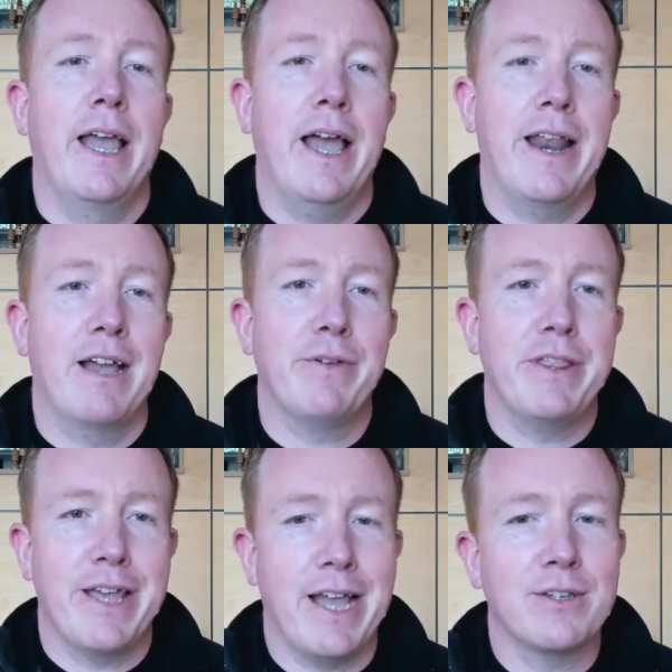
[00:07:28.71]
And
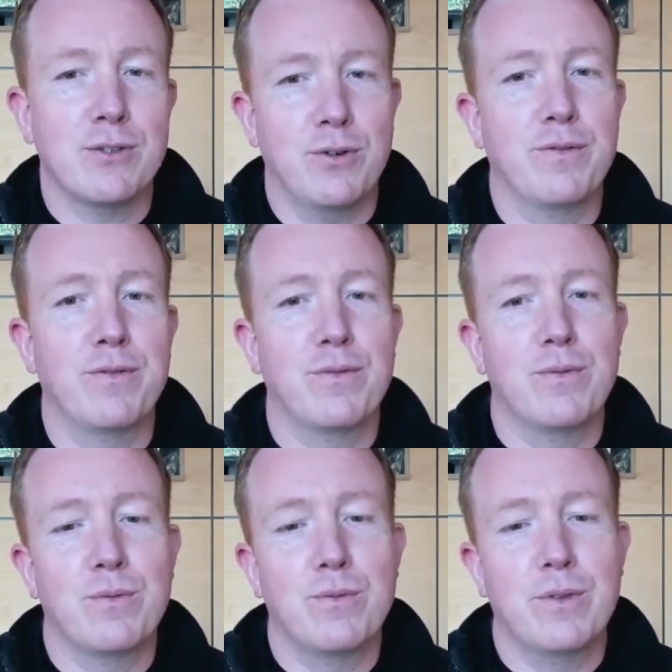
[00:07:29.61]
having that sort of
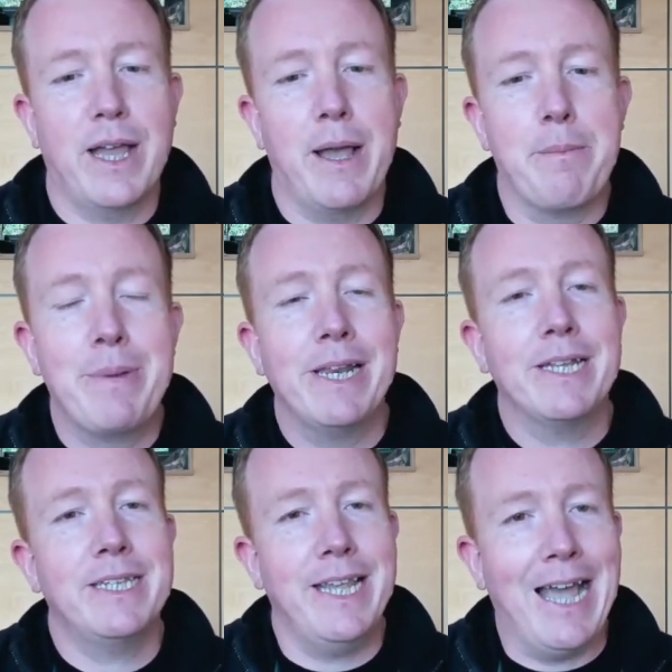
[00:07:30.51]
that
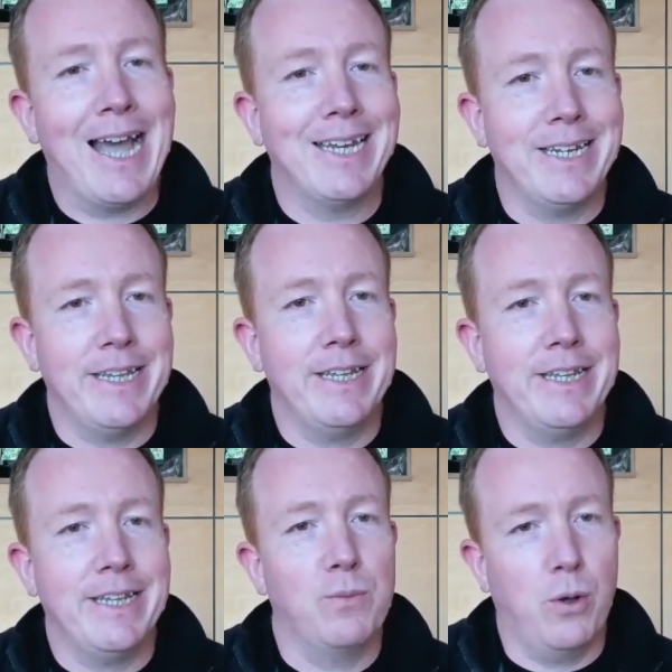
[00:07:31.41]
ability added
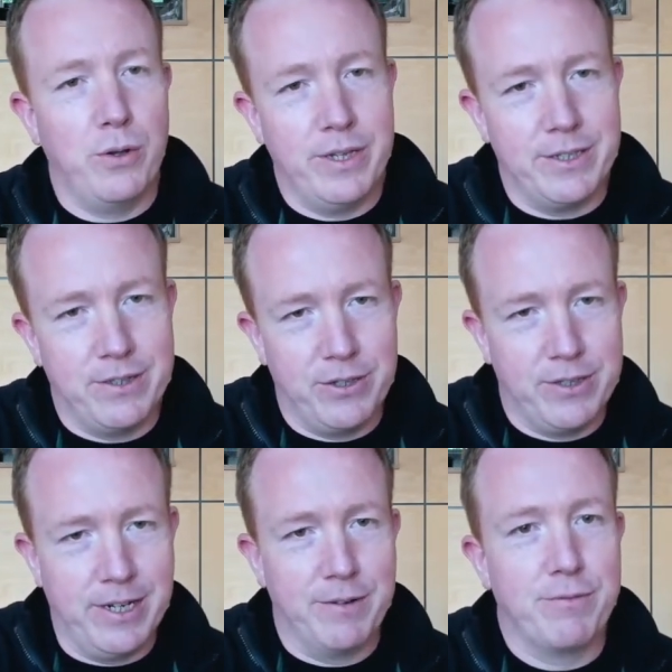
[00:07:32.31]
in to what is the
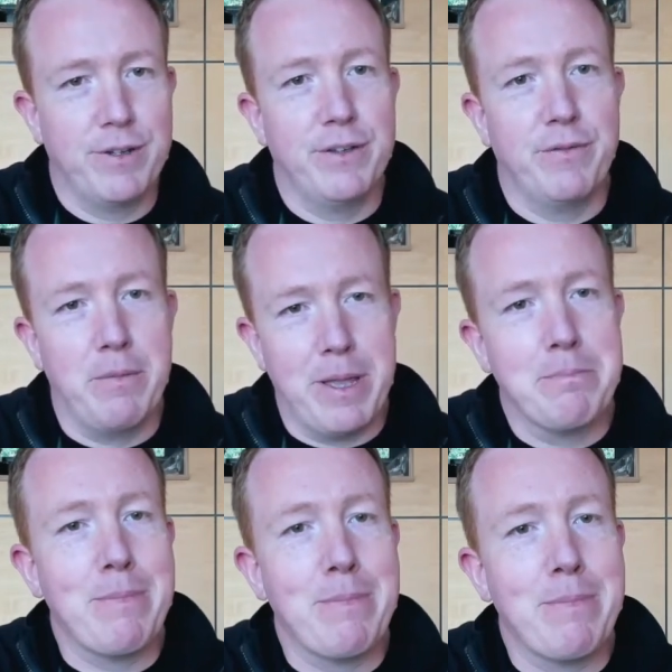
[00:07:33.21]
delivery
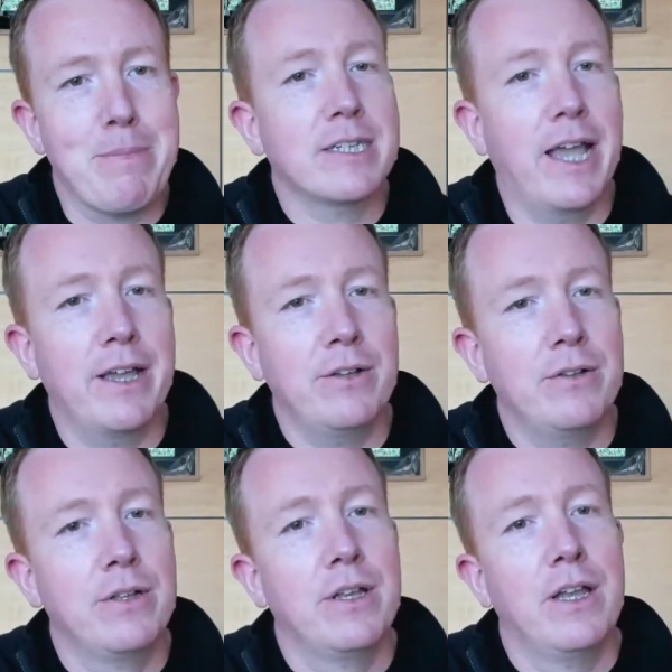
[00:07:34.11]
at mass scale